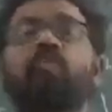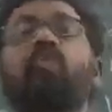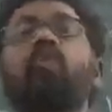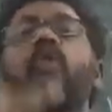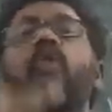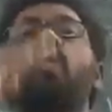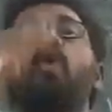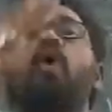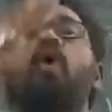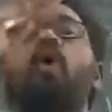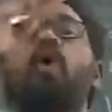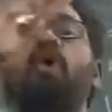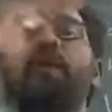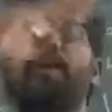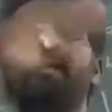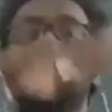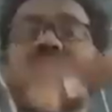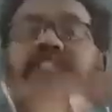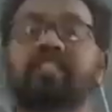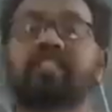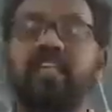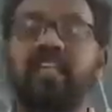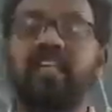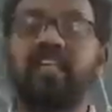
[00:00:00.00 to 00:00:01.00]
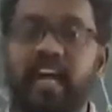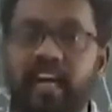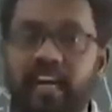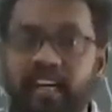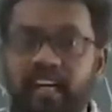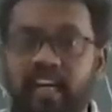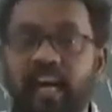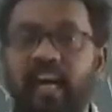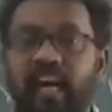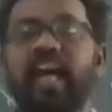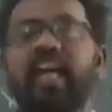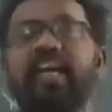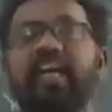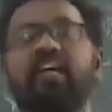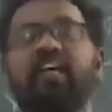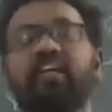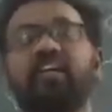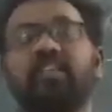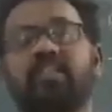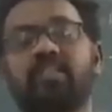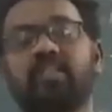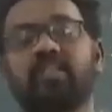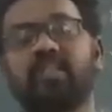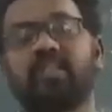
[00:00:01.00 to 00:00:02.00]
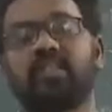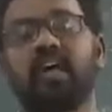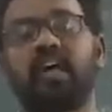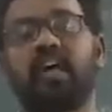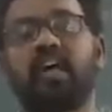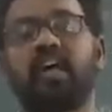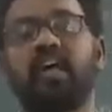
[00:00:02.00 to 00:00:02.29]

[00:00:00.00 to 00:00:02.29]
coincident lines.